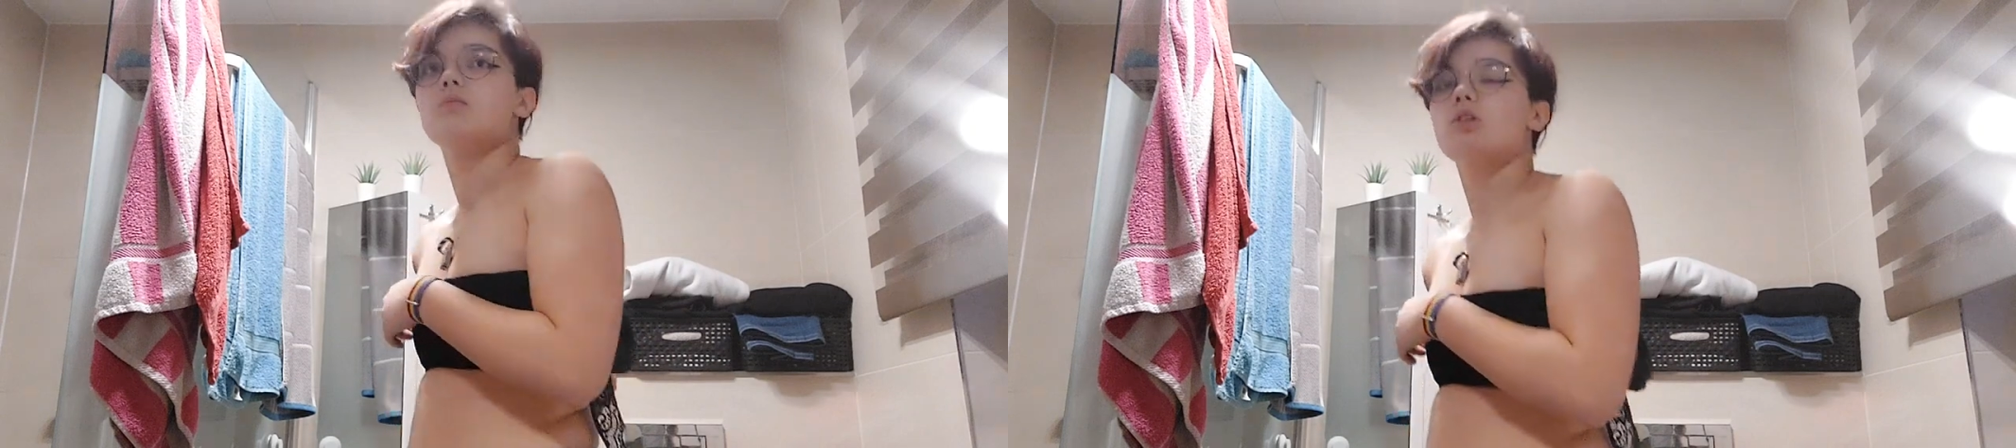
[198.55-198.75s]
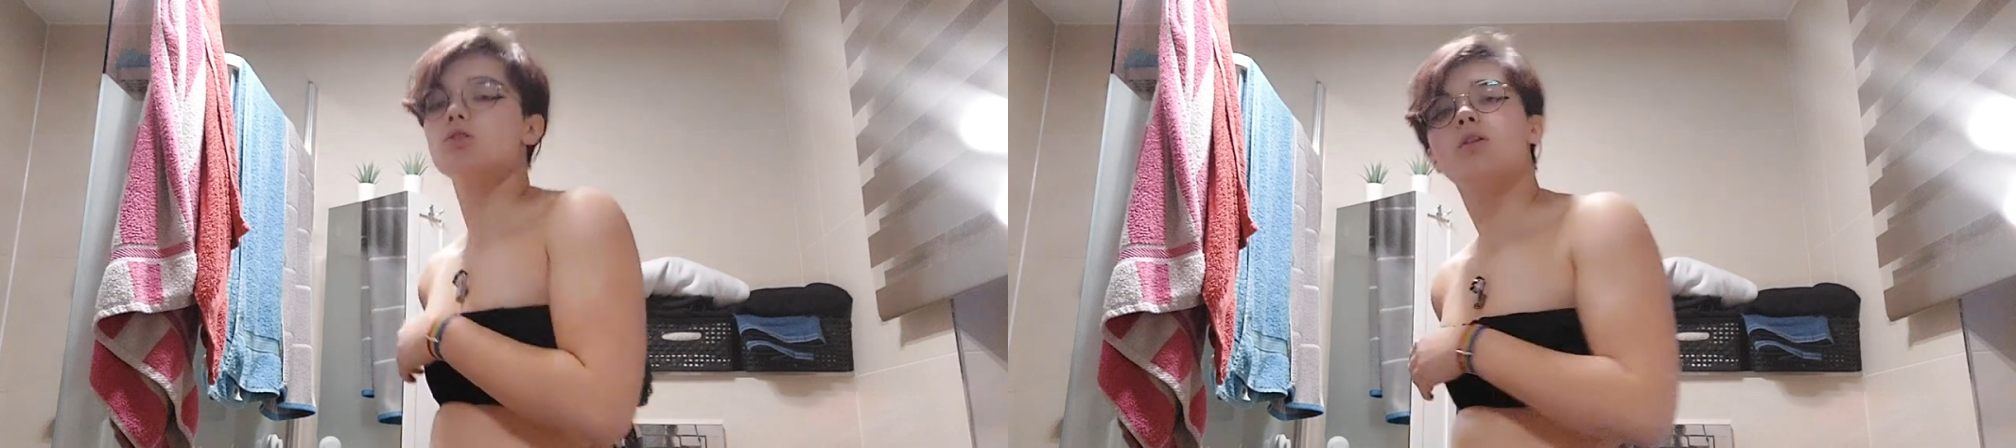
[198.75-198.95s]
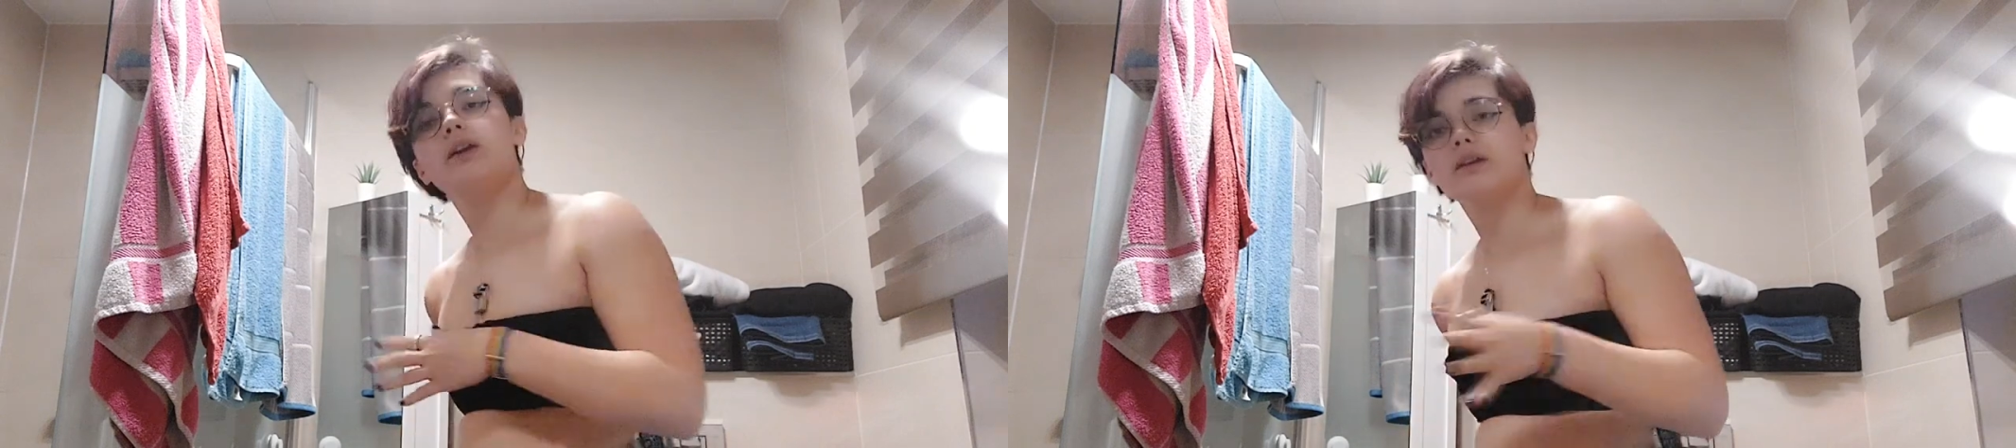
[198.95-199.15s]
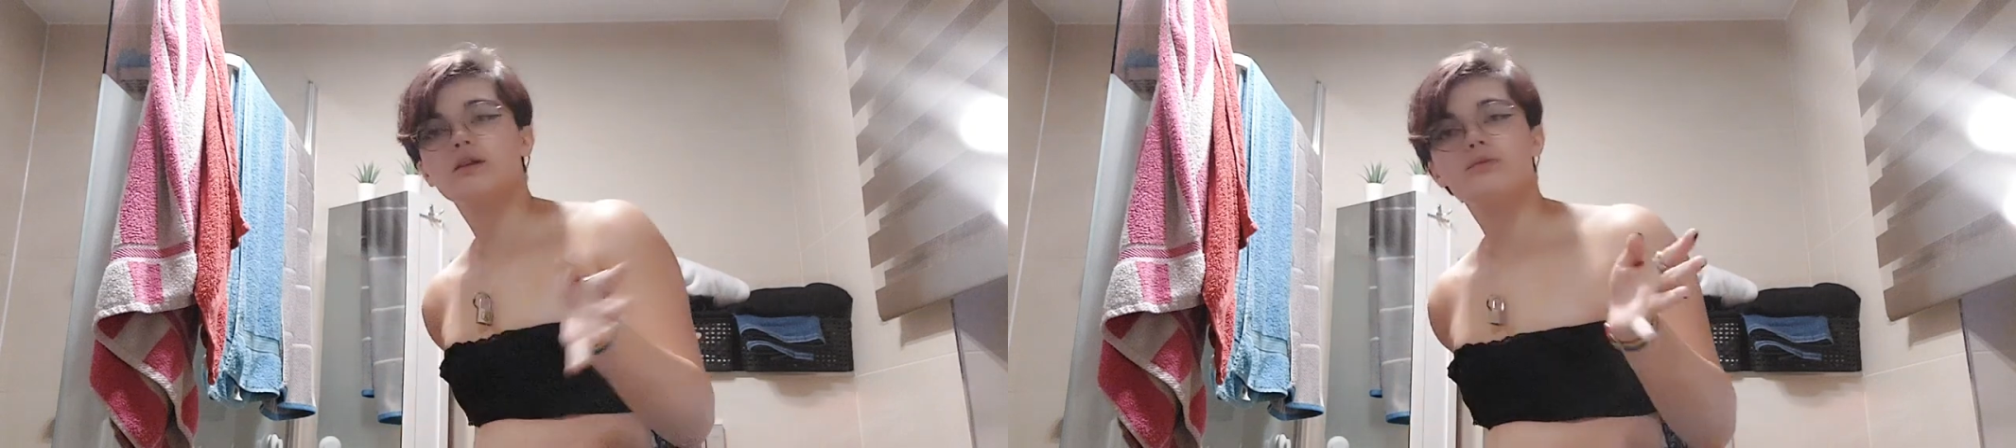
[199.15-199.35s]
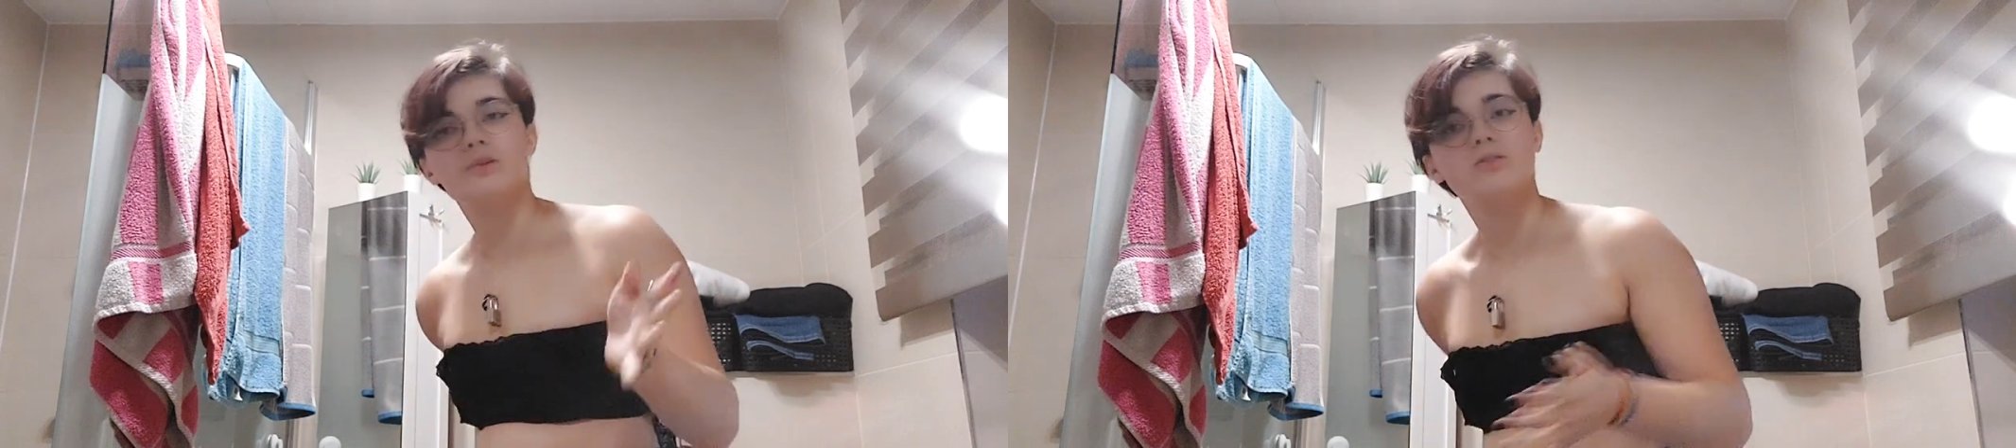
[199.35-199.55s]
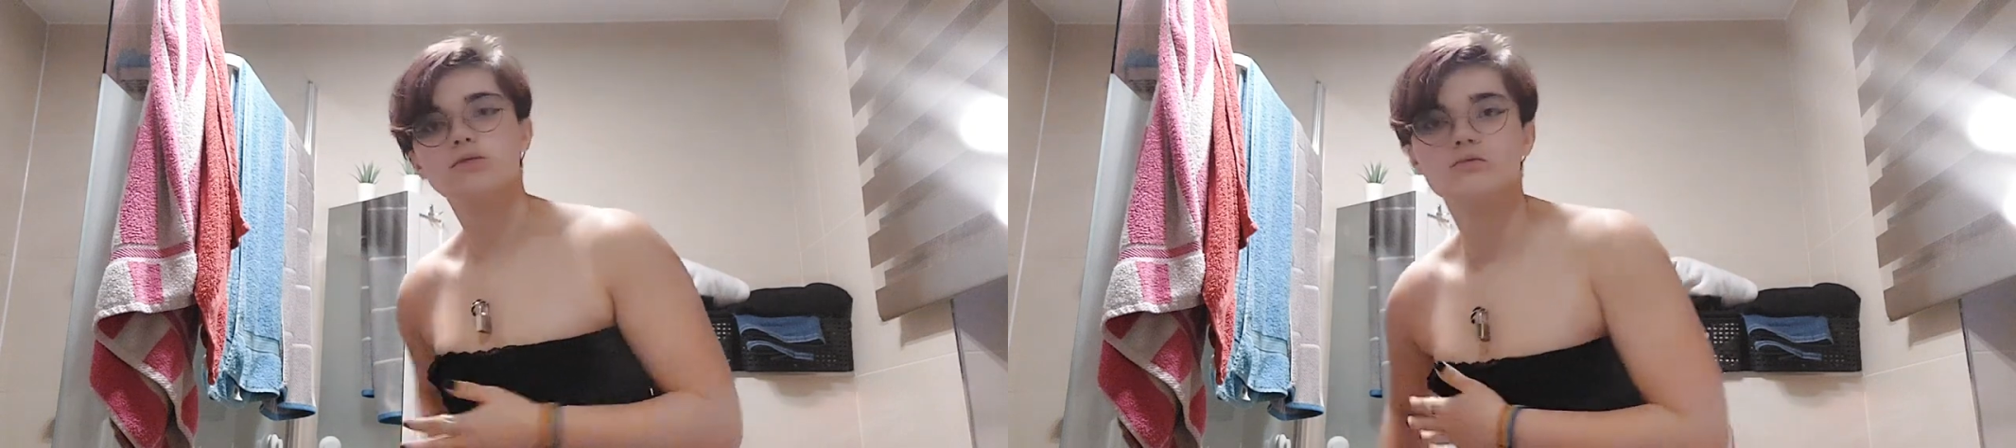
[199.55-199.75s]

annoying but